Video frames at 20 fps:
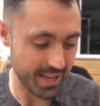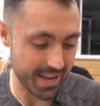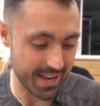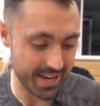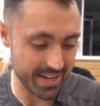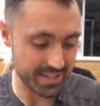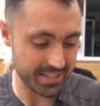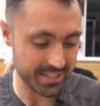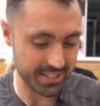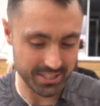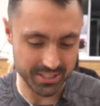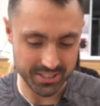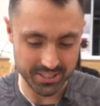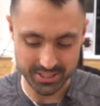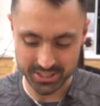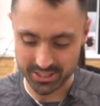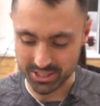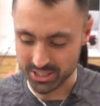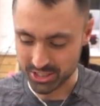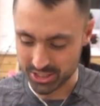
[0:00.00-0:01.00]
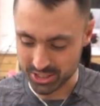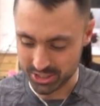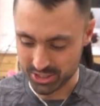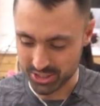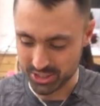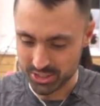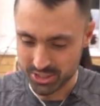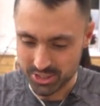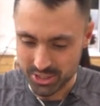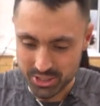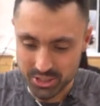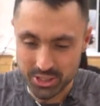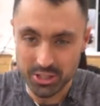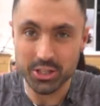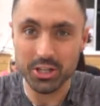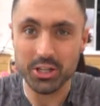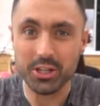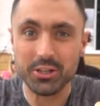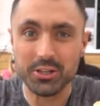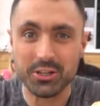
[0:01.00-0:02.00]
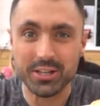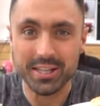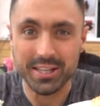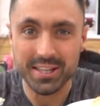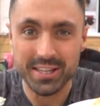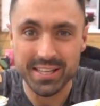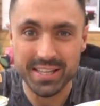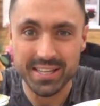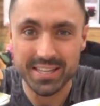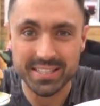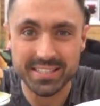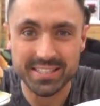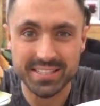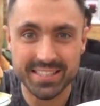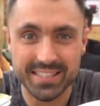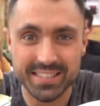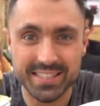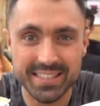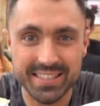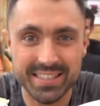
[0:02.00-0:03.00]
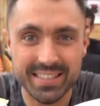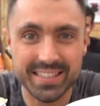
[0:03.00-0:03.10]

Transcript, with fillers: And look at this.